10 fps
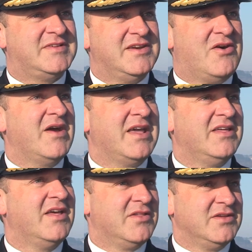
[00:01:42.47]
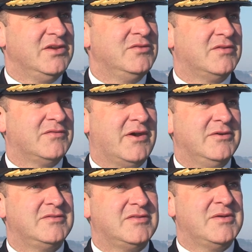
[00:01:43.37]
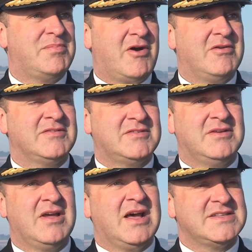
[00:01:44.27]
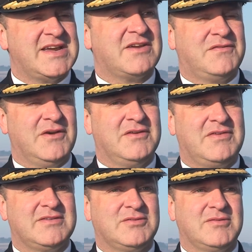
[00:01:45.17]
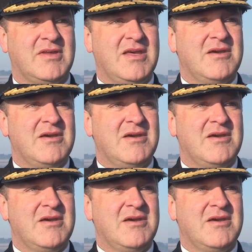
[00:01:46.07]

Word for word: denying the use of those to the pirates to attack further vessels,